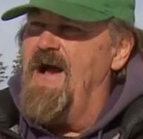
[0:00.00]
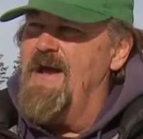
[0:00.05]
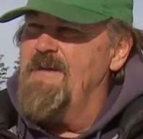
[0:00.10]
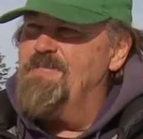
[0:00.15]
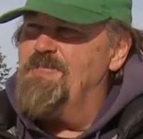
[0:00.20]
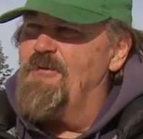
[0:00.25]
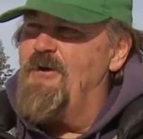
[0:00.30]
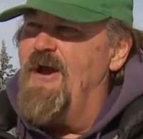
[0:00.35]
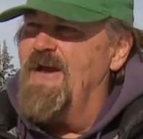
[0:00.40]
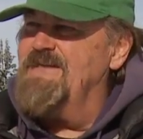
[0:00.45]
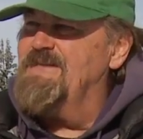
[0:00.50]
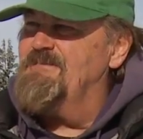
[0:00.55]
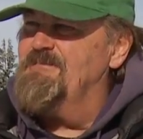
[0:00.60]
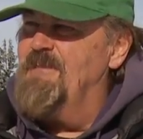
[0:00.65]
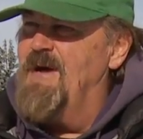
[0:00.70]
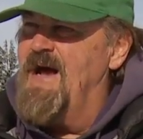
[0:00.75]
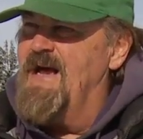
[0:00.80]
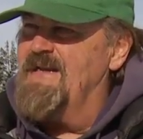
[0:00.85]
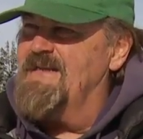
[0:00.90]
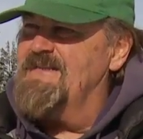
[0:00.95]
high-priced
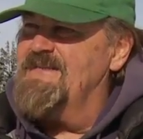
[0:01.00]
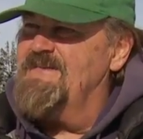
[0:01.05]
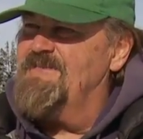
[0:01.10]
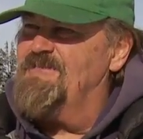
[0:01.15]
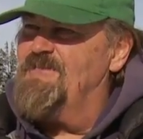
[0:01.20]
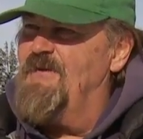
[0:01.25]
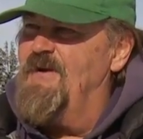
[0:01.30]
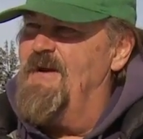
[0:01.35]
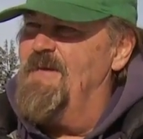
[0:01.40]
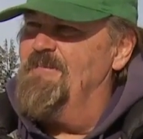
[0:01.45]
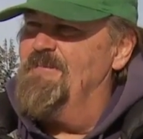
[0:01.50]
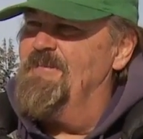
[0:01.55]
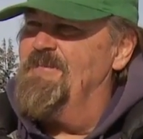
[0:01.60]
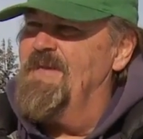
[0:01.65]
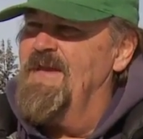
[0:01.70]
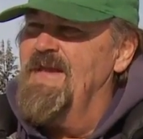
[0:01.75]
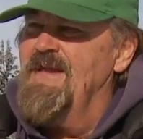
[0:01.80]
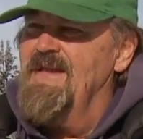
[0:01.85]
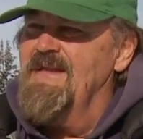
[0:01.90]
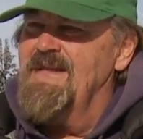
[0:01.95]
mutts from
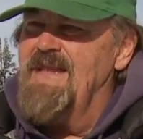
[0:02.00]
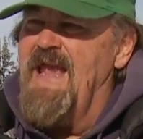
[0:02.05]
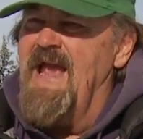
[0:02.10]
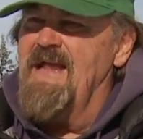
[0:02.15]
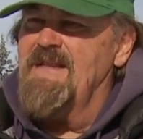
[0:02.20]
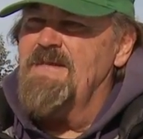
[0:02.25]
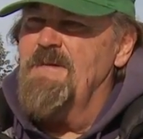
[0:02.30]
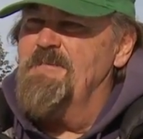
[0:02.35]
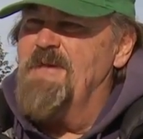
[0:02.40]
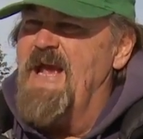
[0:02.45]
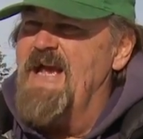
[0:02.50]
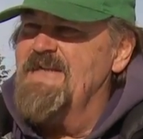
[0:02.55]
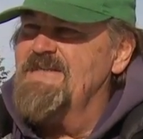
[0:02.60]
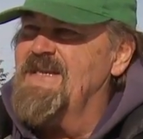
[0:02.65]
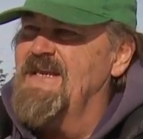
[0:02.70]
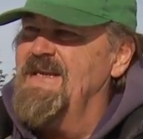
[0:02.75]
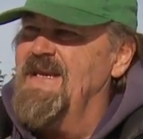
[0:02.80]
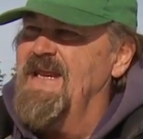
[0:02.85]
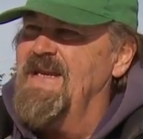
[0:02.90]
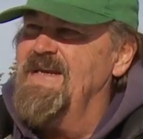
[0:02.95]
the
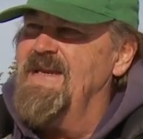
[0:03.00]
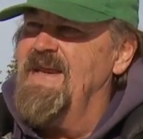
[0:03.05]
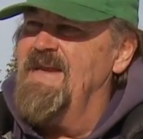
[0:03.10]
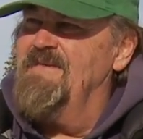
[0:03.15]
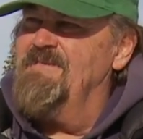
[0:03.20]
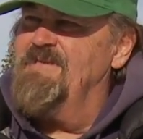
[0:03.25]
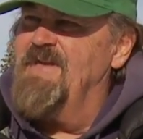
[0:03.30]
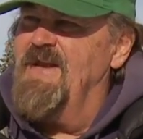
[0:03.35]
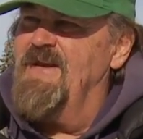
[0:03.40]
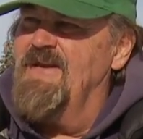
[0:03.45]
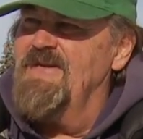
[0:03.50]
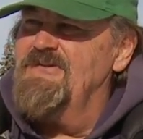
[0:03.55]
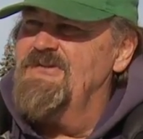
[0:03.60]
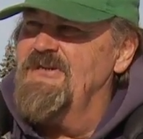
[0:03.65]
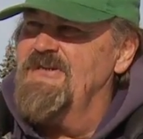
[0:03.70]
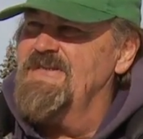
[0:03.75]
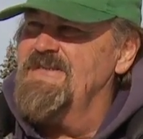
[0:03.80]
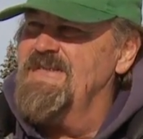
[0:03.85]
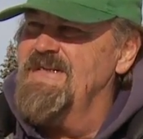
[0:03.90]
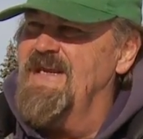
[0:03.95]
Athabaskan Indian
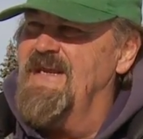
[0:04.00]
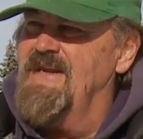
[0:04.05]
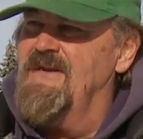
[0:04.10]
villages and the